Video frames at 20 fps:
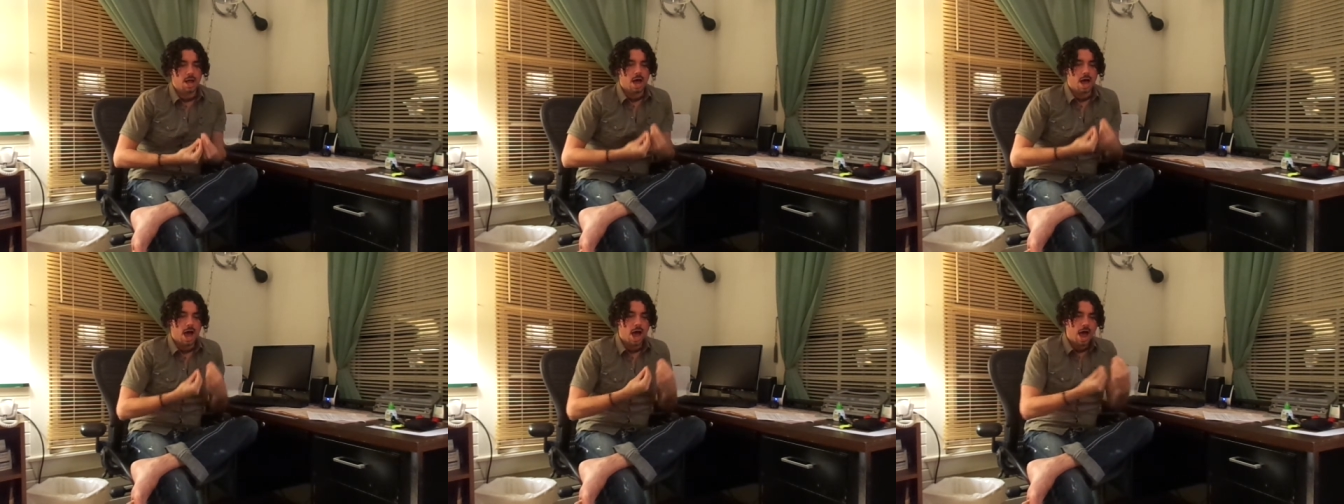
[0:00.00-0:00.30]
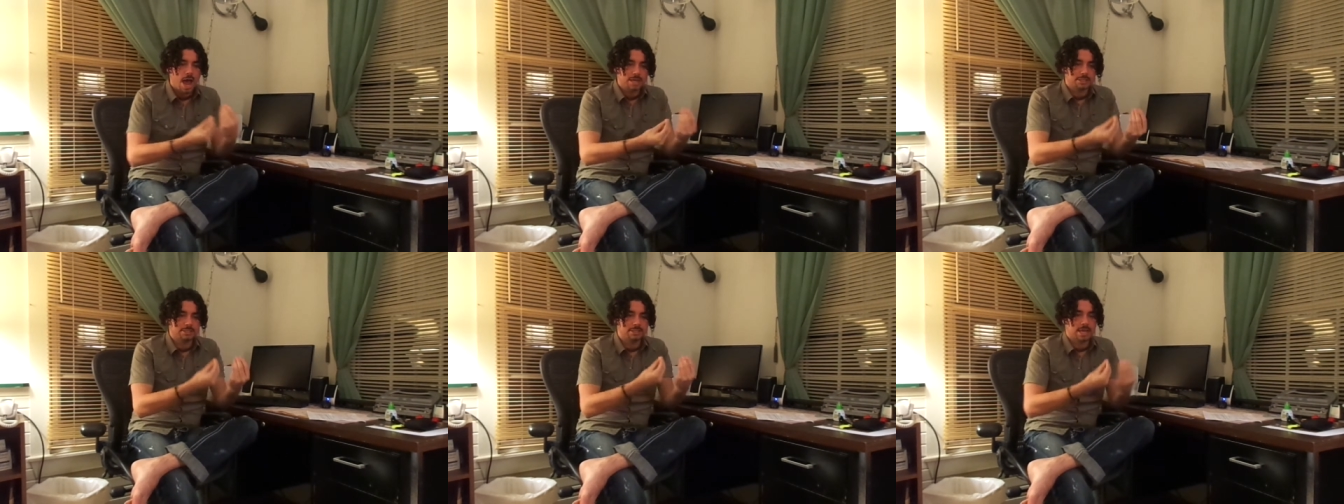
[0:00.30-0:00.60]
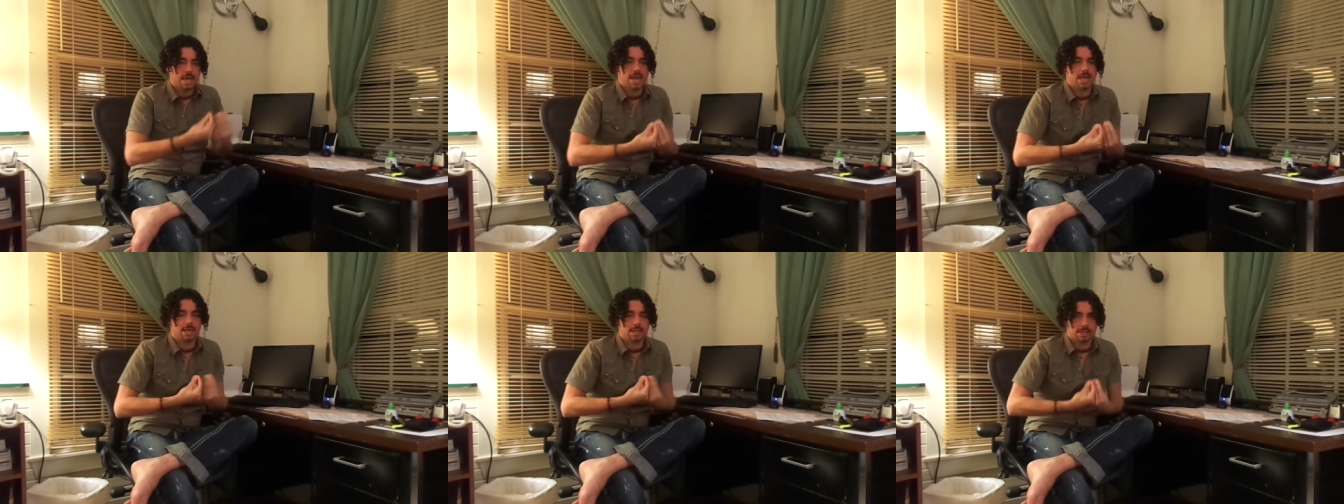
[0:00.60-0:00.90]
I
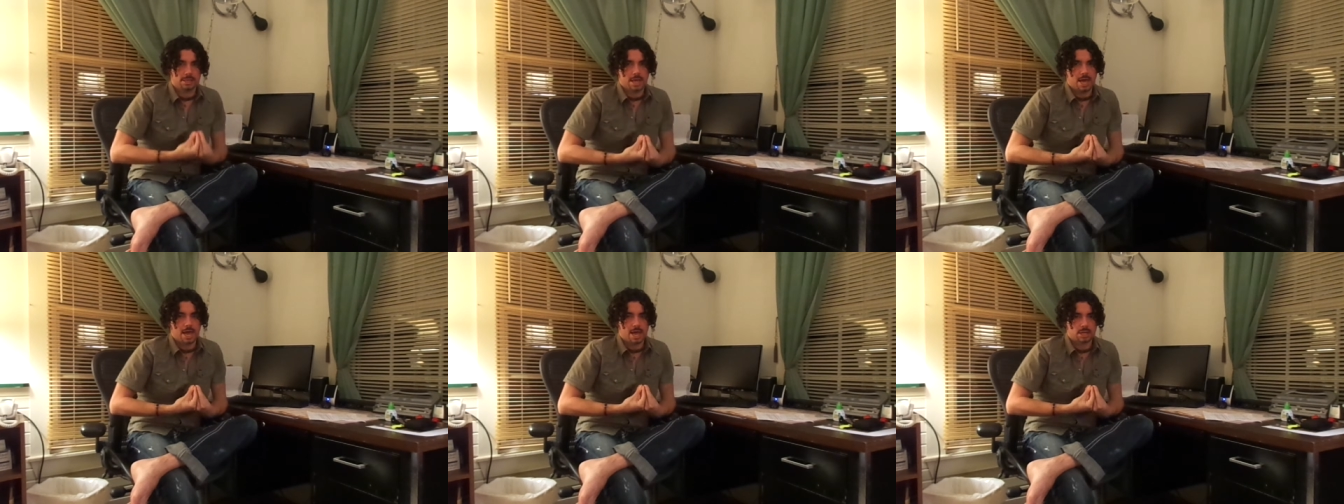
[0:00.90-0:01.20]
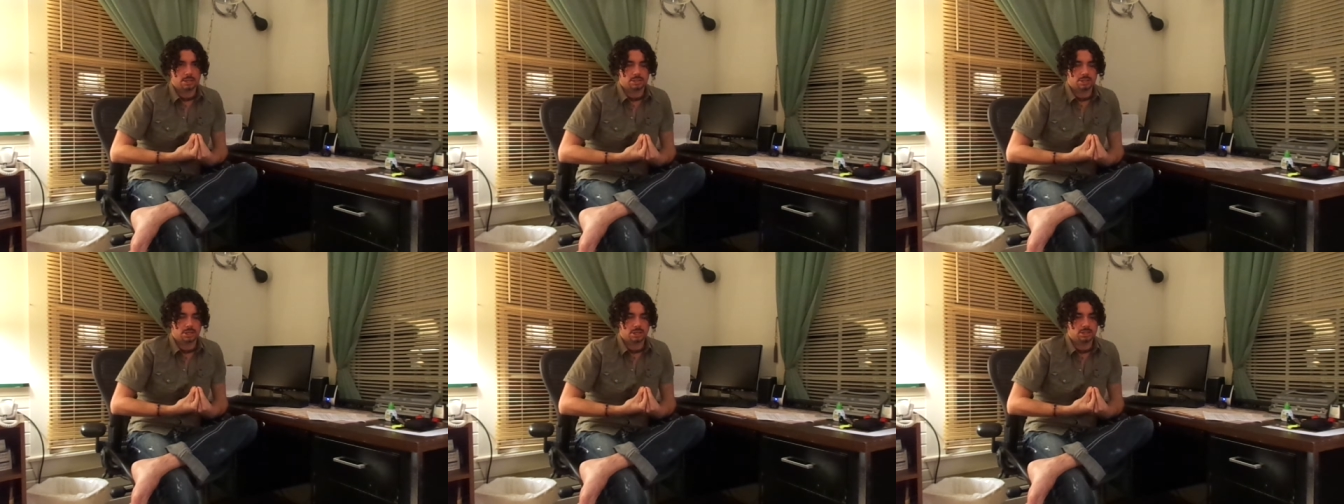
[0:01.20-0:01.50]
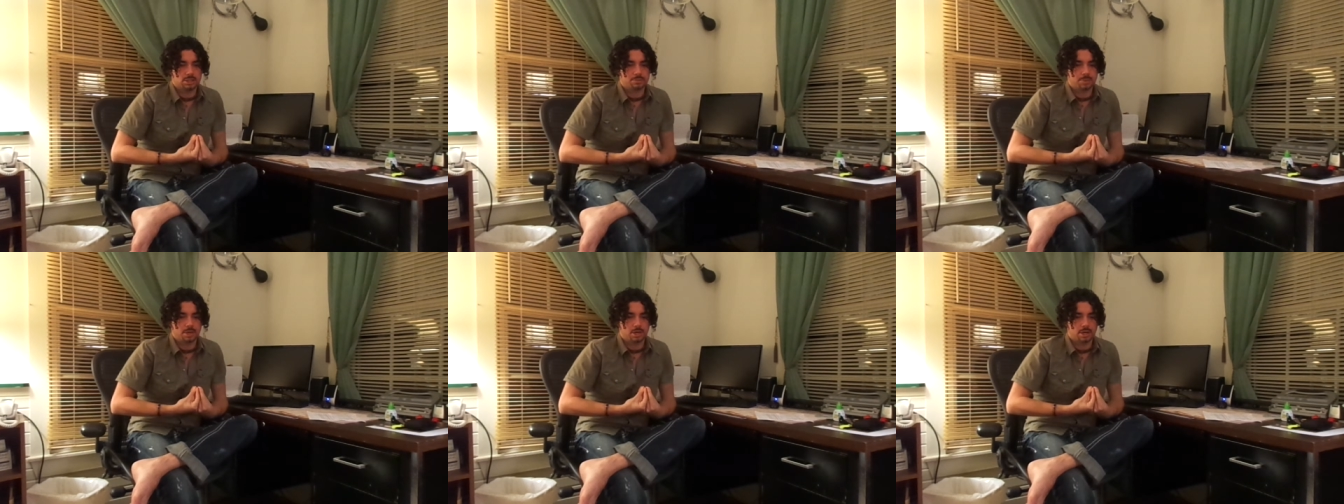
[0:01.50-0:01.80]
take that
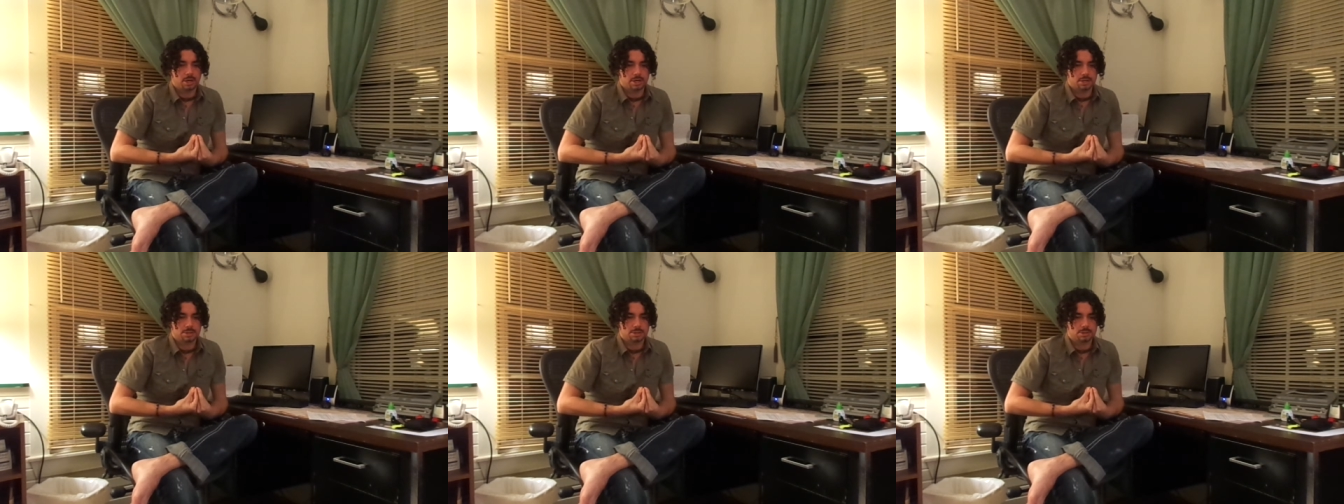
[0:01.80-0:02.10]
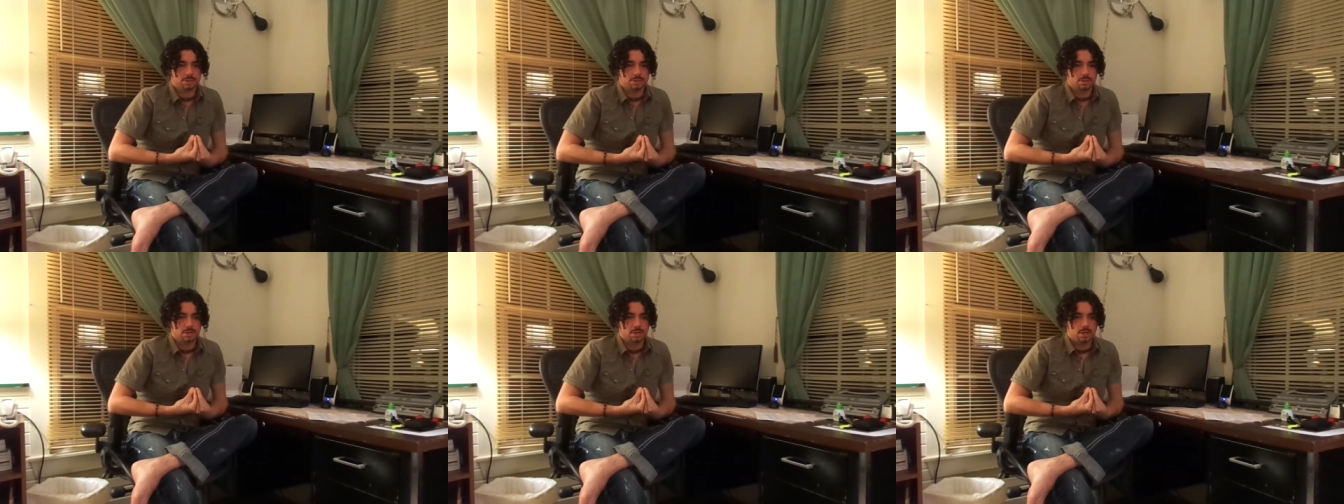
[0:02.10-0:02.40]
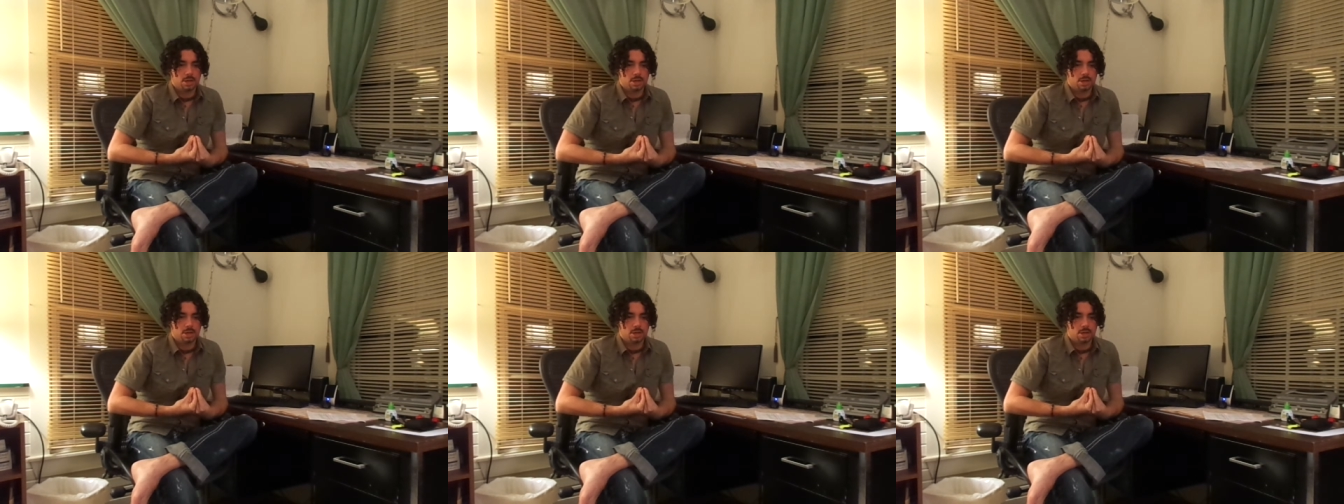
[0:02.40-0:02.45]
experience,